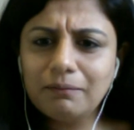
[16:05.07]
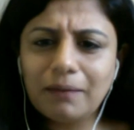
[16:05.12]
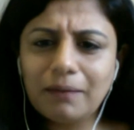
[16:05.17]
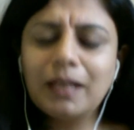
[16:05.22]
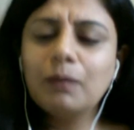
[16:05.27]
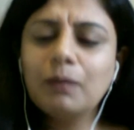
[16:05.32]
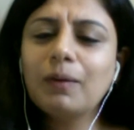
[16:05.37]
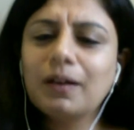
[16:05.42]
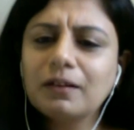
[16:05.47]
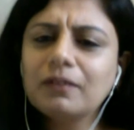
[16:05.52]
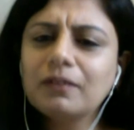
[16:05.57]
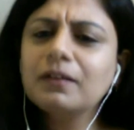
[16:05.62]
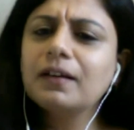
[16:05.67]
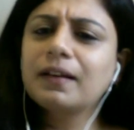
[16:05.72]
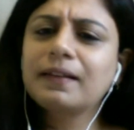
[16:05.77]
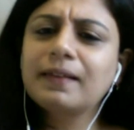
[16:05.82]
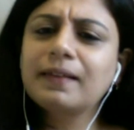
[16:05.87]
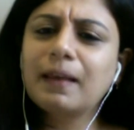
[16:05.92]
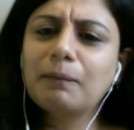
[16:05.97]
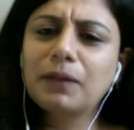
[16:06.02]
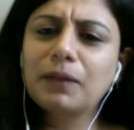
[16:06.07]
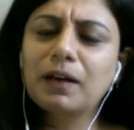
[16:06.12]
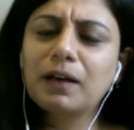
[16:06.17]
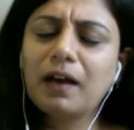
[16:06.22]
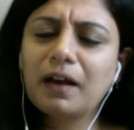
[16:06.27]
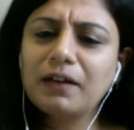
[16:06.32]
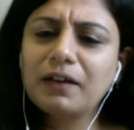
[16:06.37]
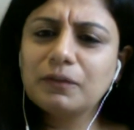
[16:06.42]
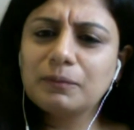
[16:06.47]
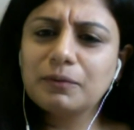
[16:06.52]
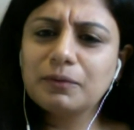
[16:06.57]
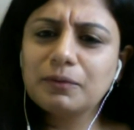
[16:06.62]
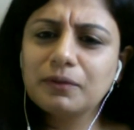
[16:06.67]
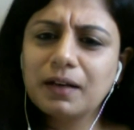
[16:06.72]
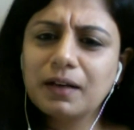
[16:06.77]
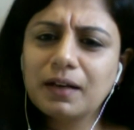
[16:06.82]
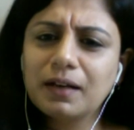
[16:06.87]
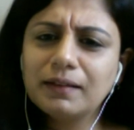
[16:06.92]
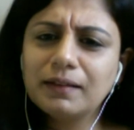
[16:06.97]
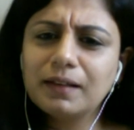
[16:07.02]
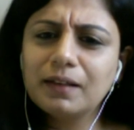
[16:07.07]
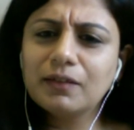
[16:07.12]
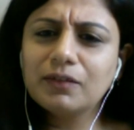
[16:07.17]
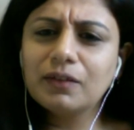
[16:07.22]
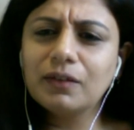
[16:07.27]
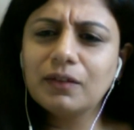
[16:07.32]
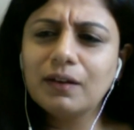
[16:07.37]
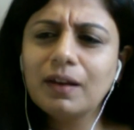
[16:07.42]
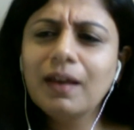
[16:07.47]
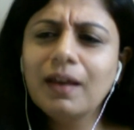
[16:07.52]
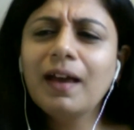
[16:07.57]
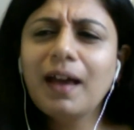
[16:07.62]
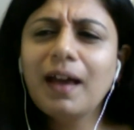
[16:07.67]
anyone could accept the kind of brutalization.